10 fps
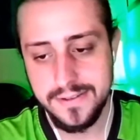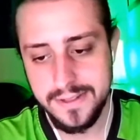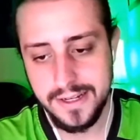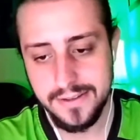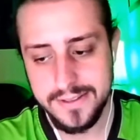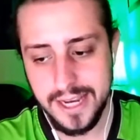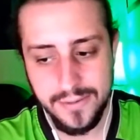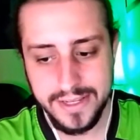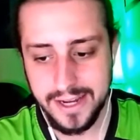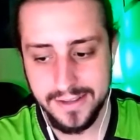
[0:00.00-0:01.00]
Yeah, that's
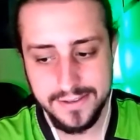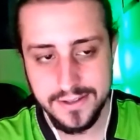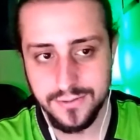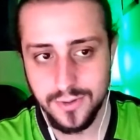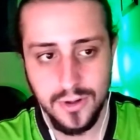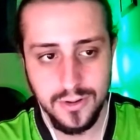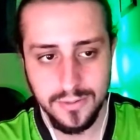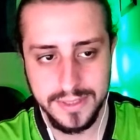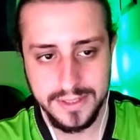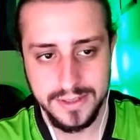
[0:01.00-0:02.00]
how he got this role,
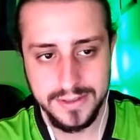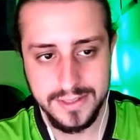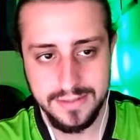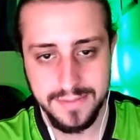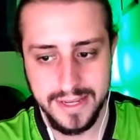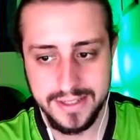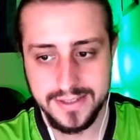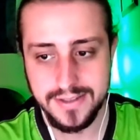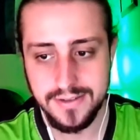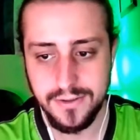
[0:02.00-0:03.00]
because he
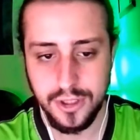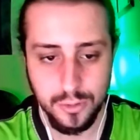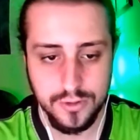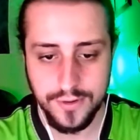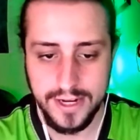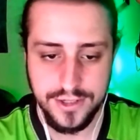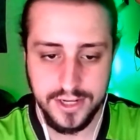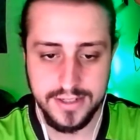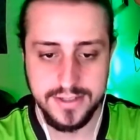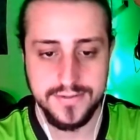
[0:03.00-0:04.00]
makes huge
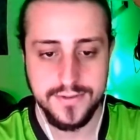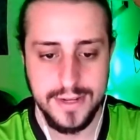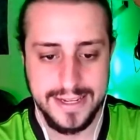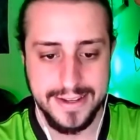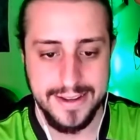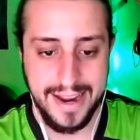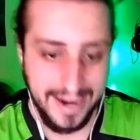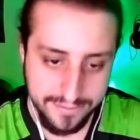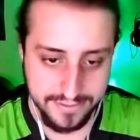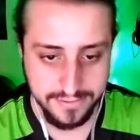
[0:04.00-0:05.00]
franchises for like
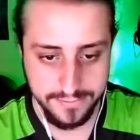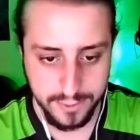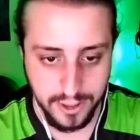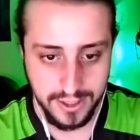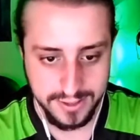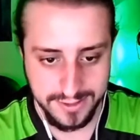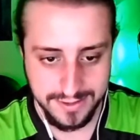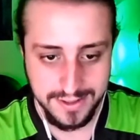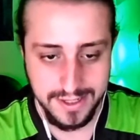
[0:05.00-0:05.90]
half the cost.